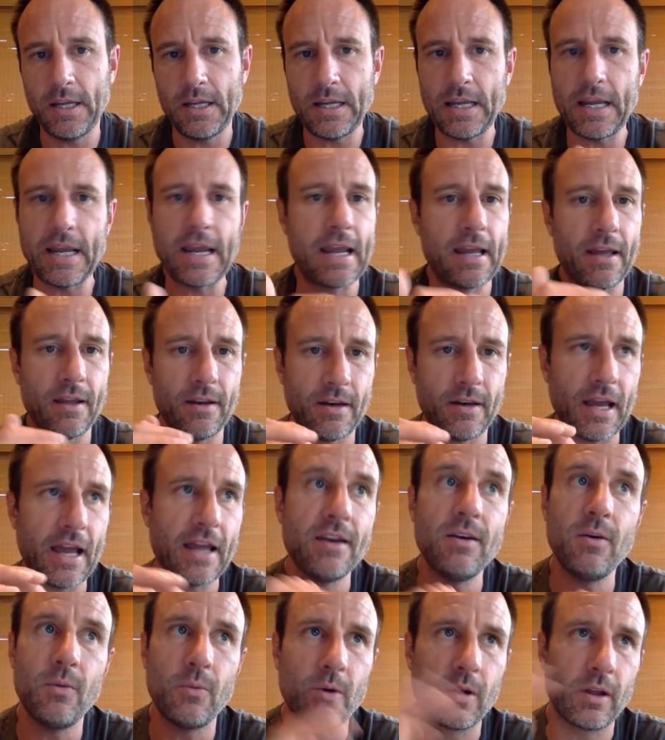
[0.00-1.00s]
And I
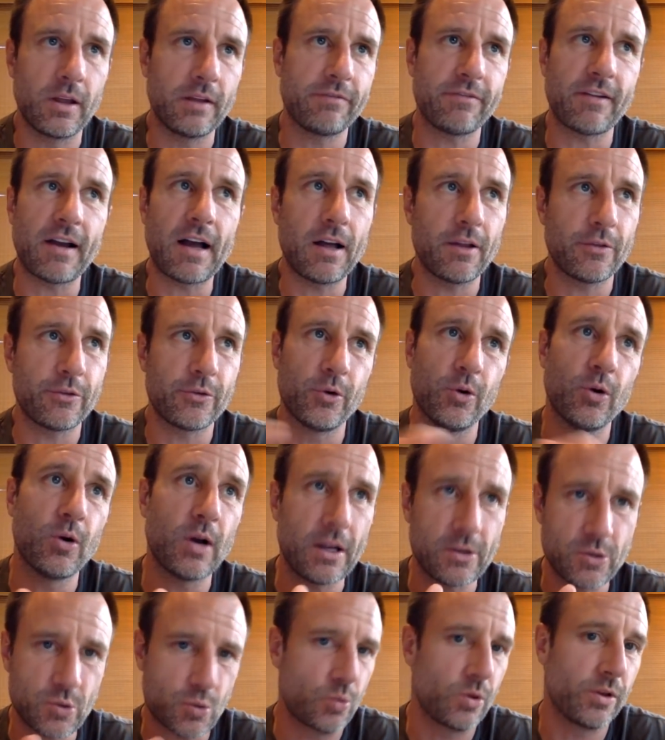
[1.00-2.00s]
didn't really follow through. I
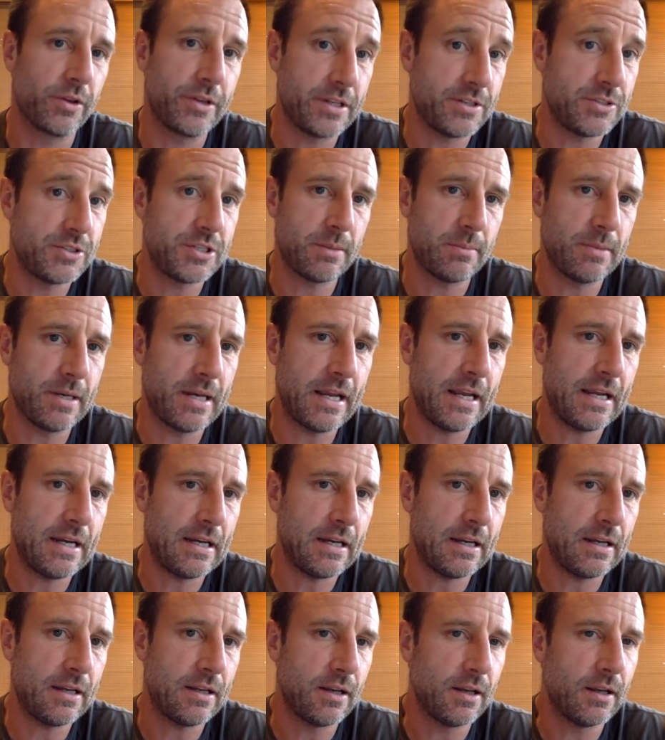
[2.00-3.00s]
was really
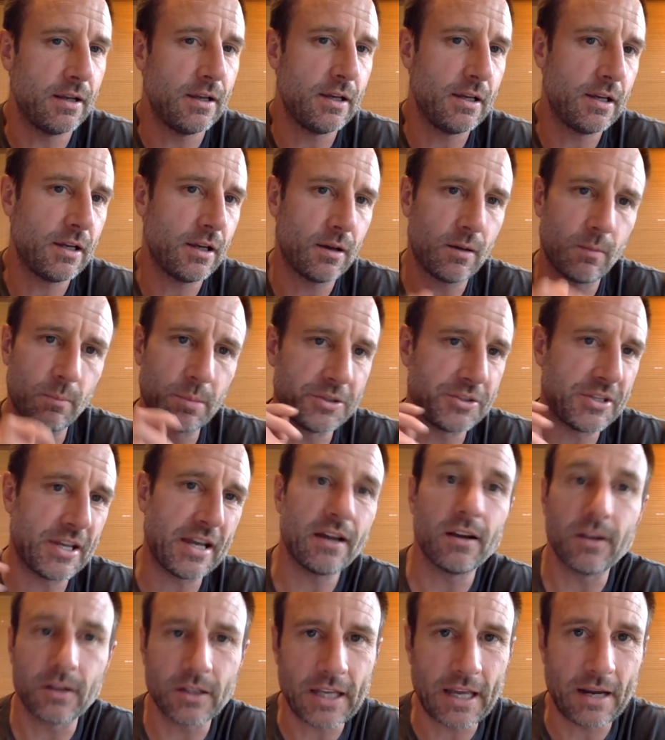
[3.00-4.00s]
intimidated, but
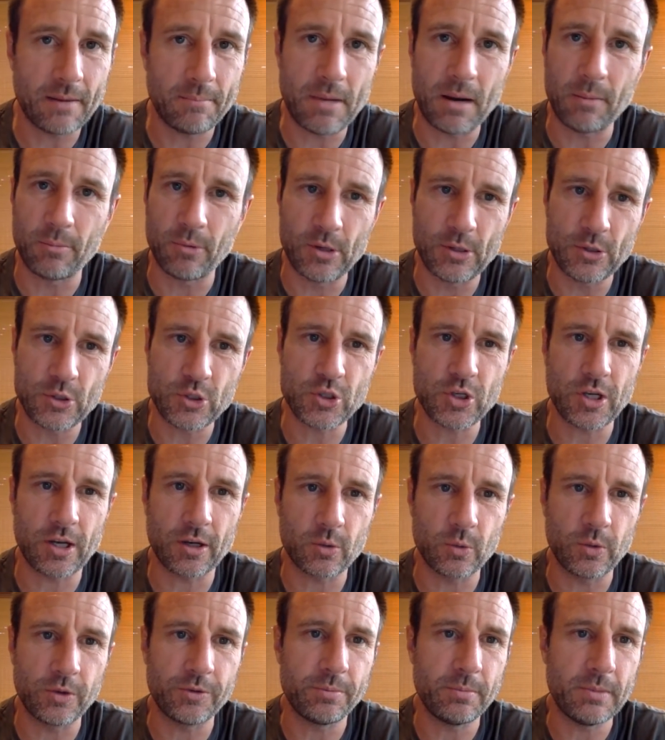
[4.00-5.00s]
that kind of memory has
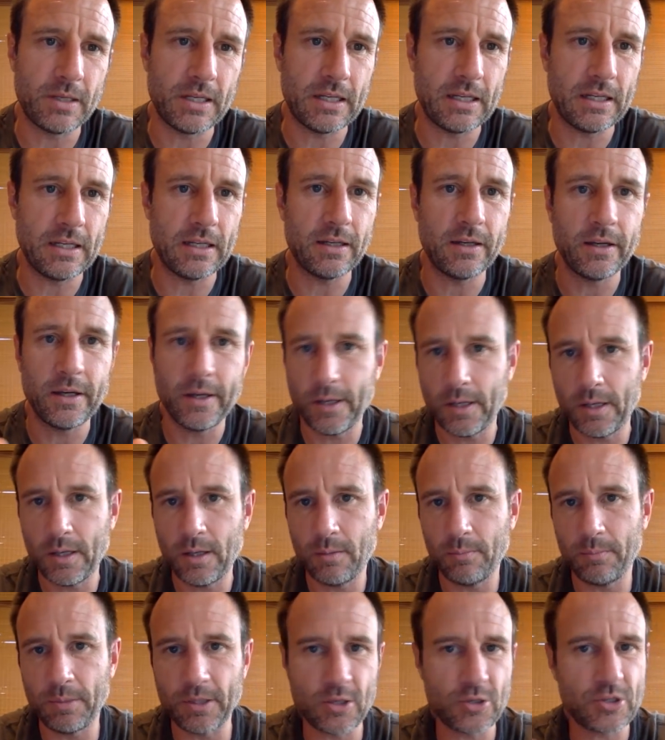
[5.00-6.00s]
stuck with me
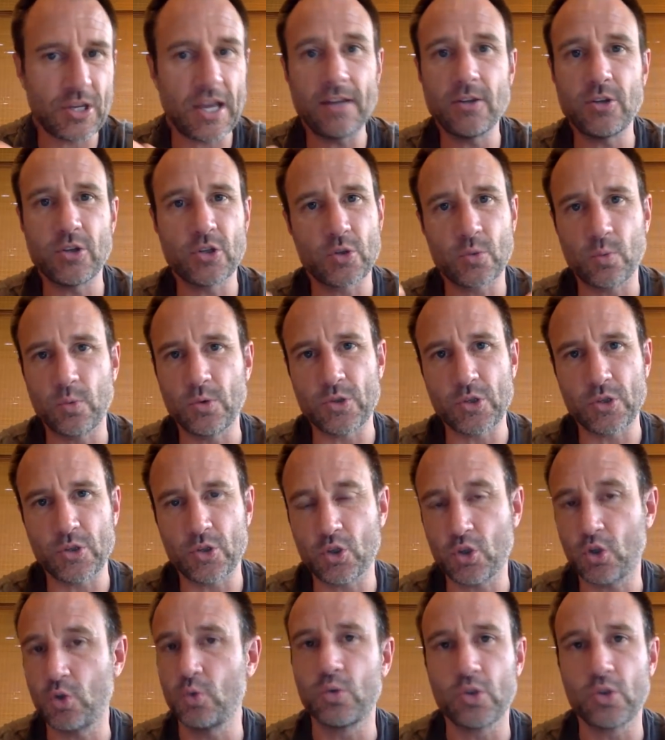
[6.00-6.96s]
because I just was too